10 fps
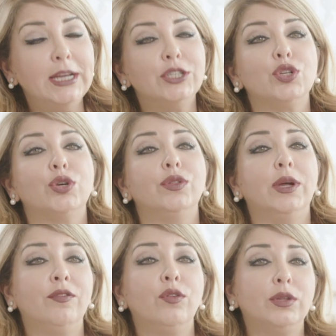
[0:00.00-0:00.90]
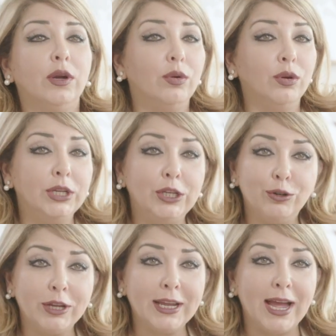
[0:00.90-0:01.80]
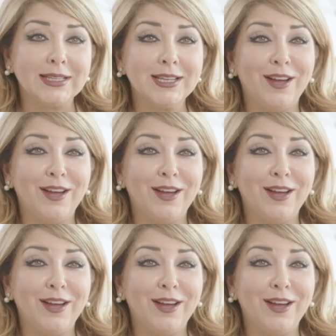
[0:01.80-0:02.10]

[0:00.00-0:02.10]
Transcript: So therefore, they're only looking at